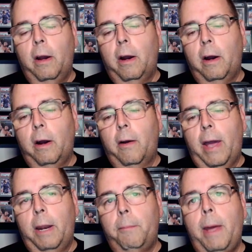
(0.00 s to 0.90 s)

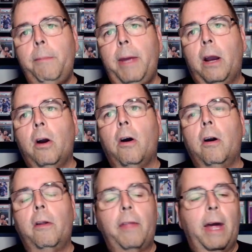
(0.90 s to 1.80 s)
And it may be a
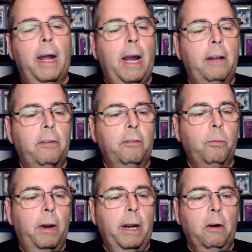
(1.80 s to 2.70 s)
card that I just
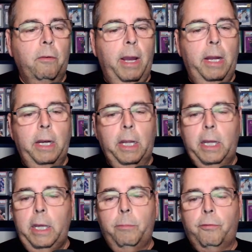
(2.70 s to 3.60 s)
want to grade and
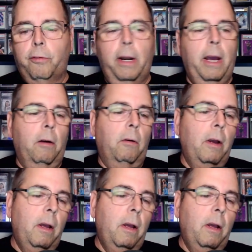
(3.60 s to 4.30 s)
keep for now.